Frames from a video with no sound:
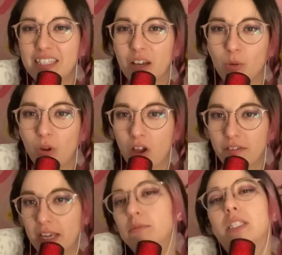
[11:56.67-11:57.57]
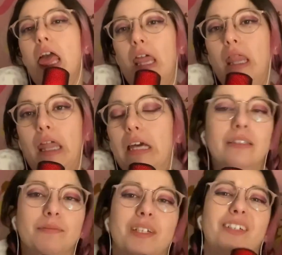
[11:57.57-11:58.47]
all over him, just like, and I'm like,
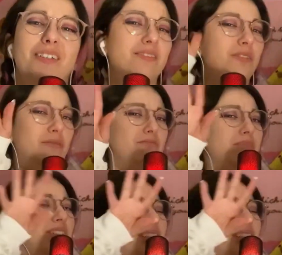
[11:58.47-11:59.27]
oh my,